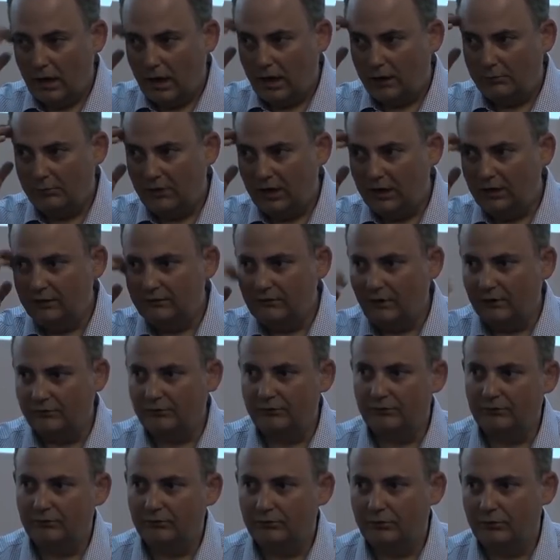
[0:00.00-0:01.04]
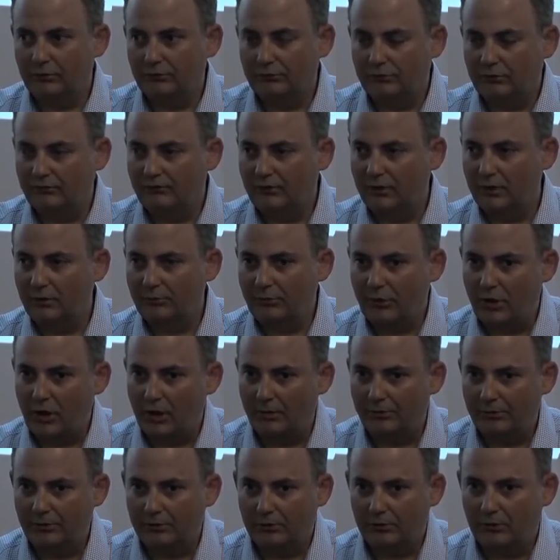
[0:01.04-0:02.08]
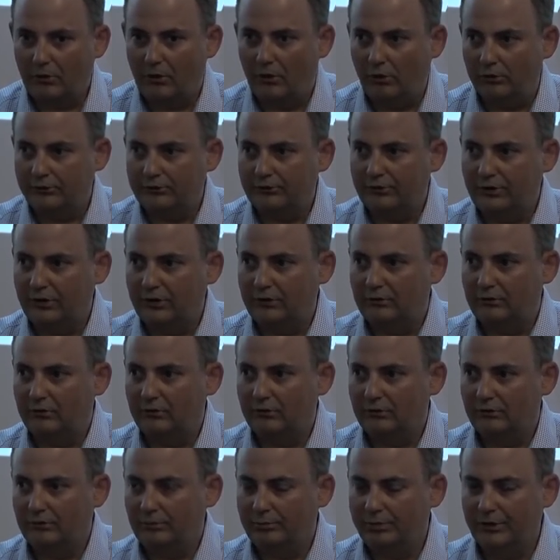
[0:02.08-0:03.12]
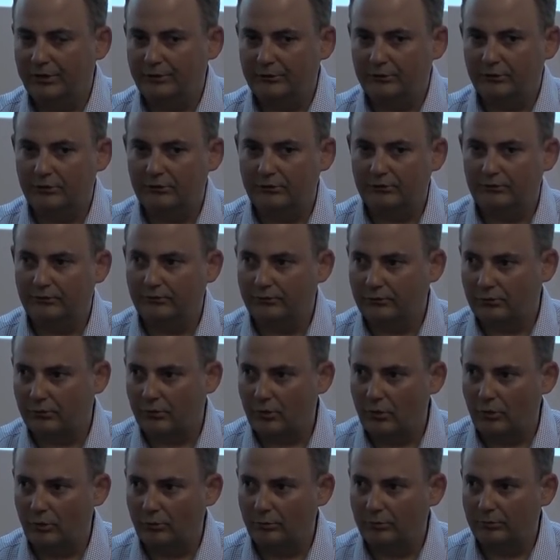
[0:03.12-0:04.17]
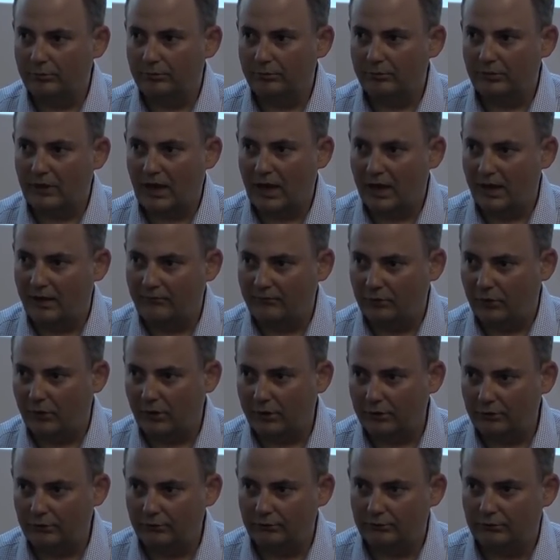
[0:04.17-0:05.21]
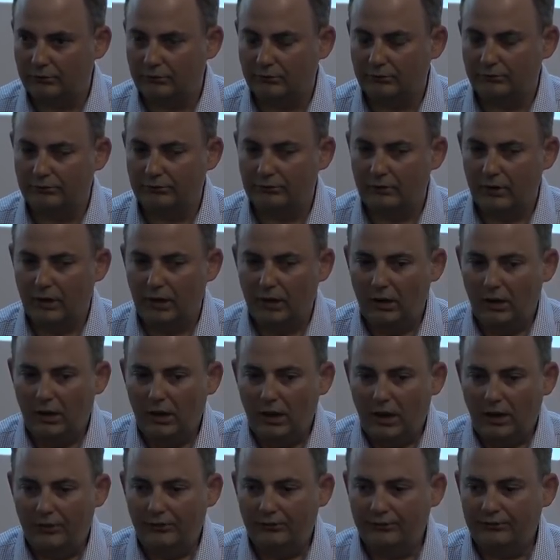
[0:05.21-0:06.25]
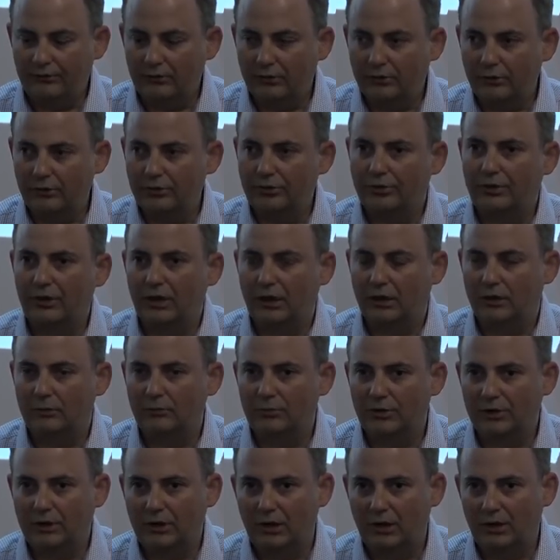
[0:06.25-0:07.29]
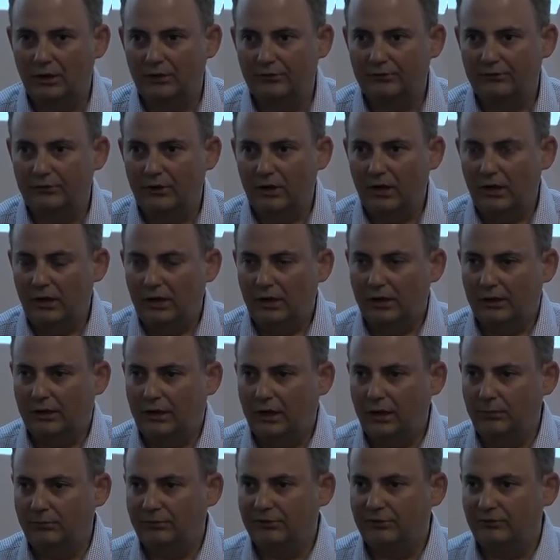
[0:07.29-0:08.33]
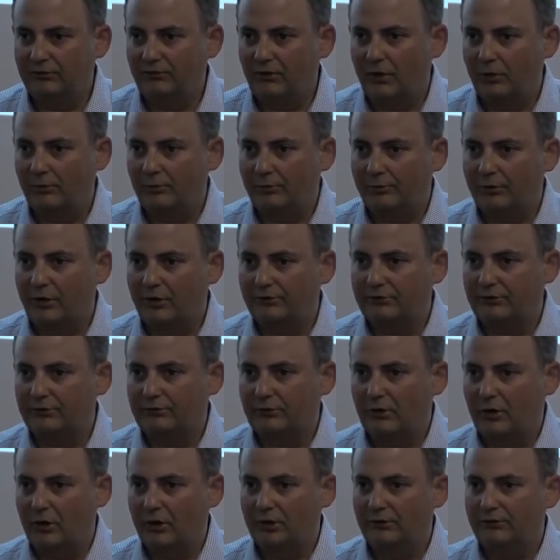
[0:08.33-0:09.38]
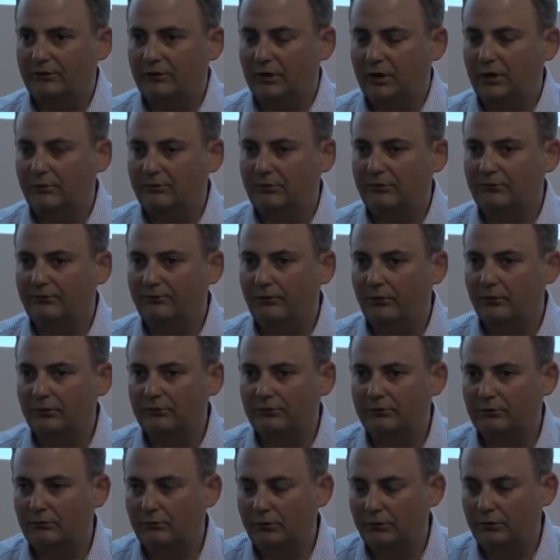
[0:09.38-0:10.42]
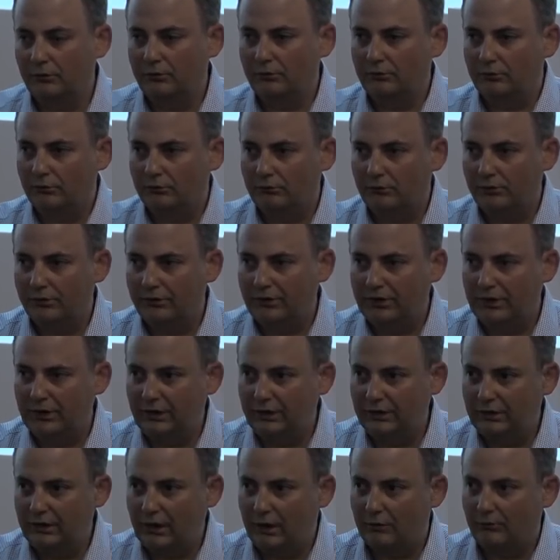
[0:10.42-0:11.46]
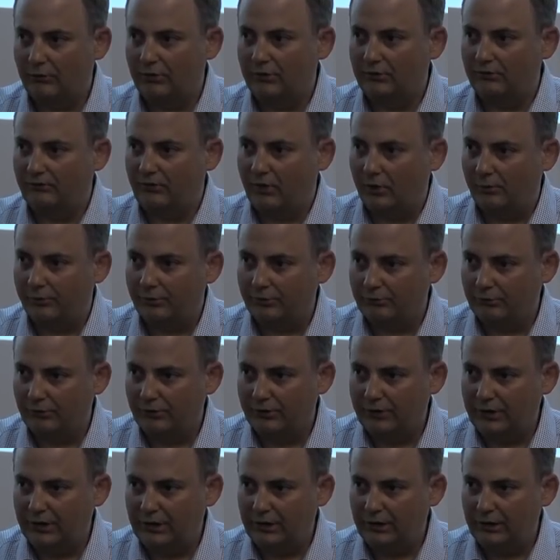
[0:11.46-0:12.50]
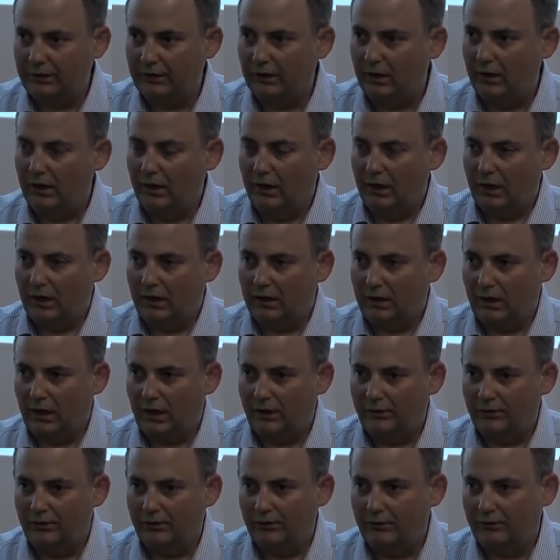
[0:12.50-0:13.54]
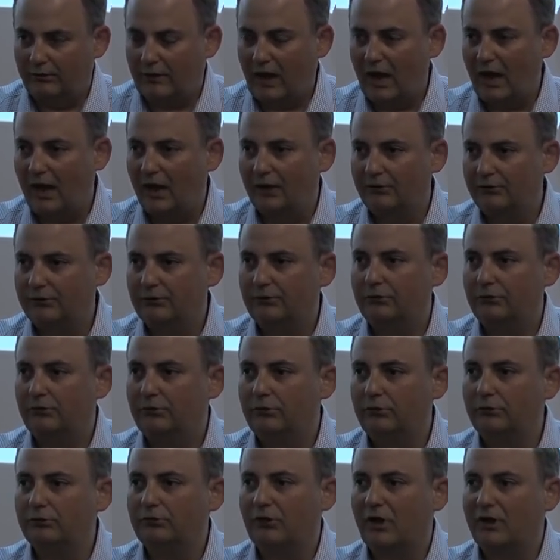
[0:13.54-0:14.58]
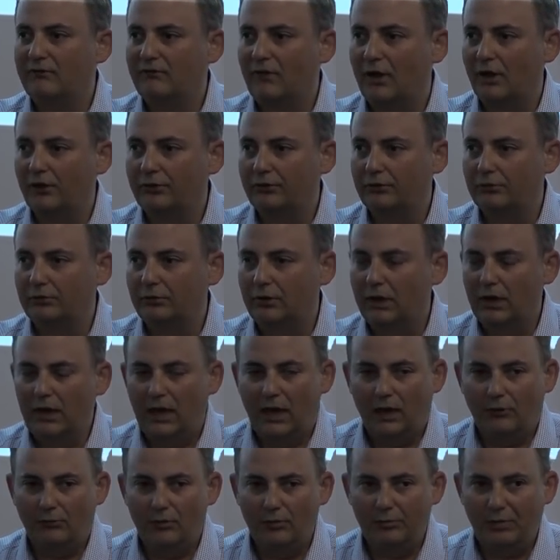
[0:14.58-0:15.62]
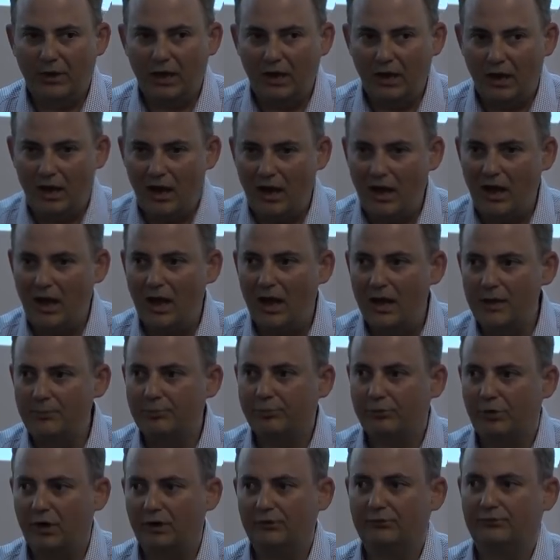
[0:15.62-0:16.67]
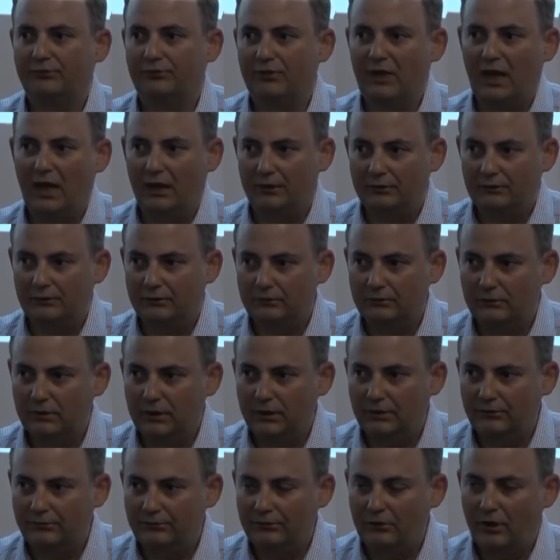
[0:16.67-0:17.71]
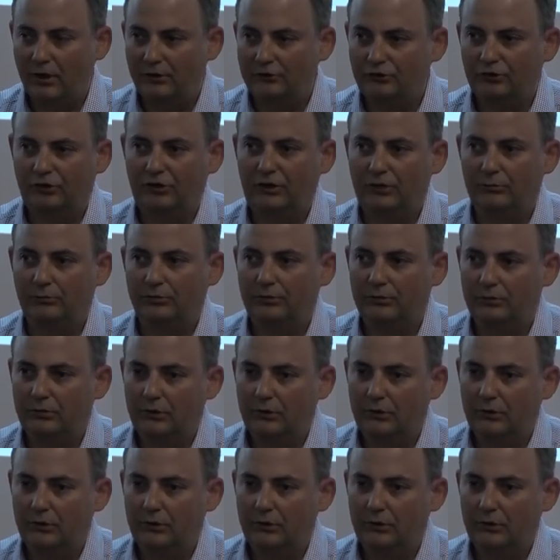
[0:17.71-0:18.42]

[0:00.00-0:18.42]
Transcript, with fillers: And many dozens of those are very popular alternate splinters of Chrome that have a lot of users. And this is a good thing because it keeps the development process honest. It keeps us focused on what the users really need and what the developers really need, and, and that has huge high value. And we pay a high price for that. It is not cheap.